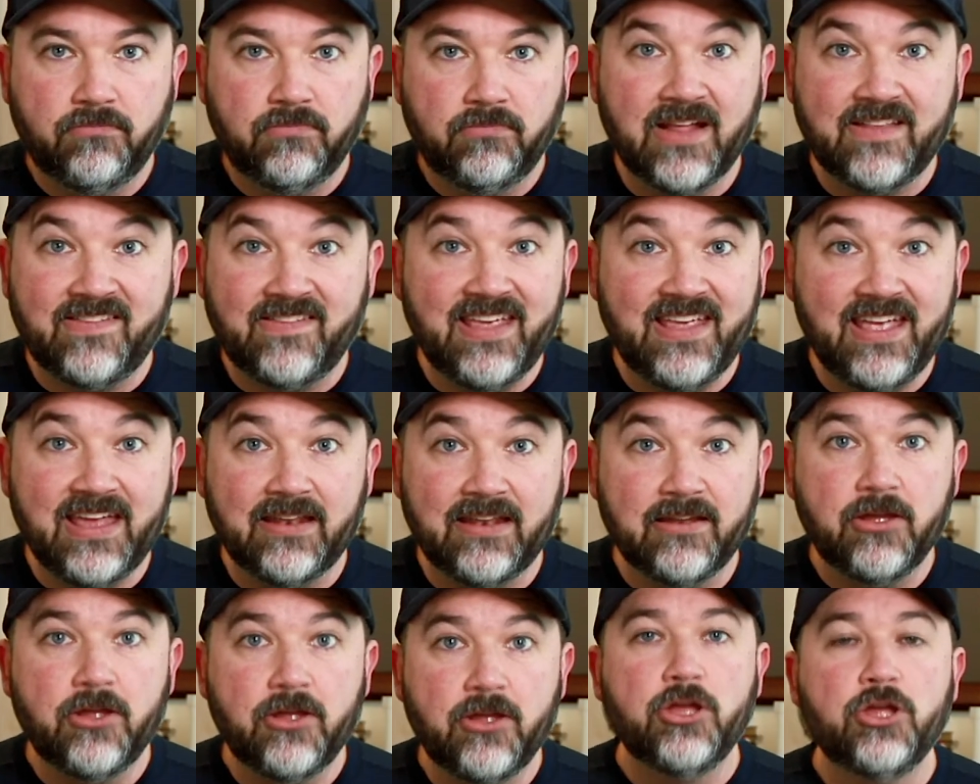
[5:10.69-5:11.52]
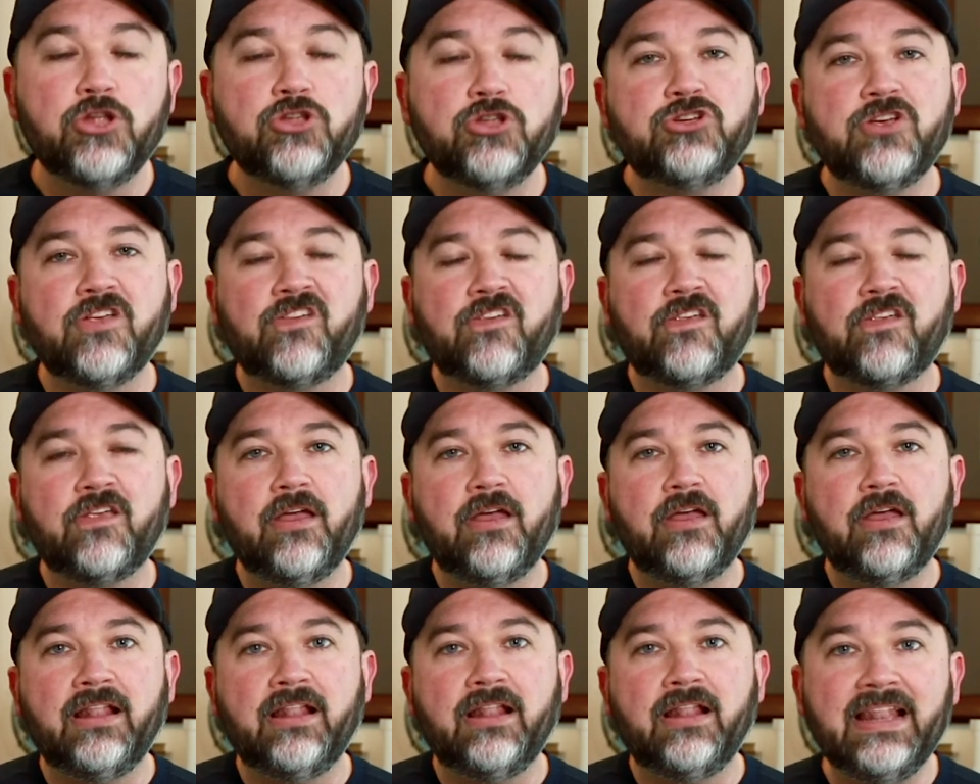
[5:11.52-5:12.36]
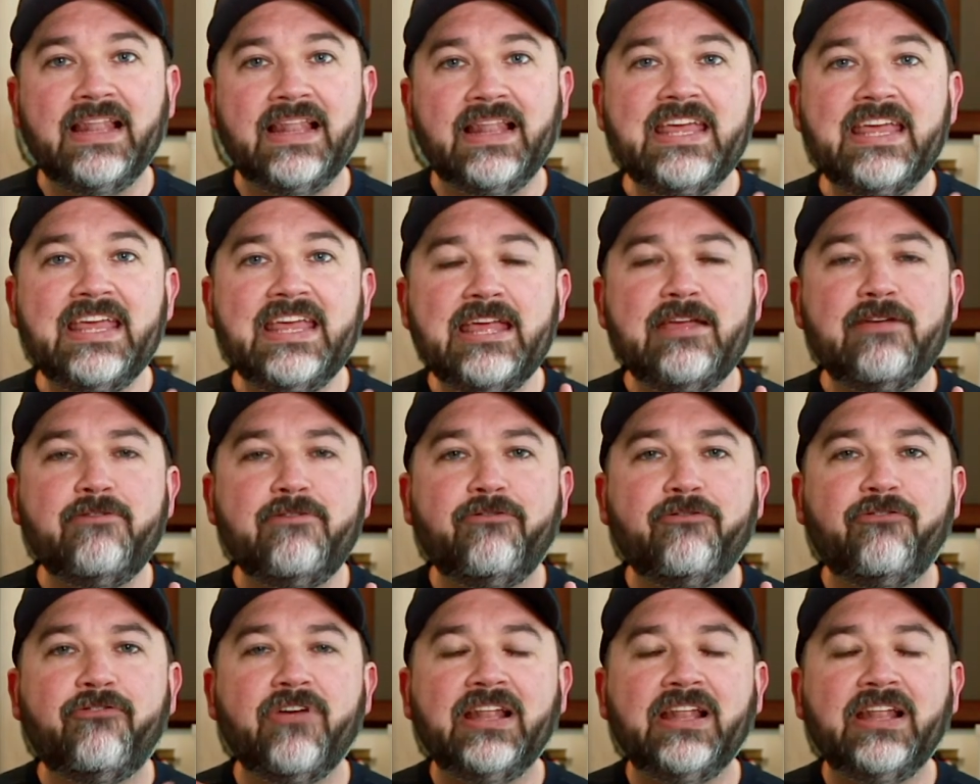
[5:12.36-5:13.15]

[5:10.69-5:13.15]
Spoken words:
That's it. Just leave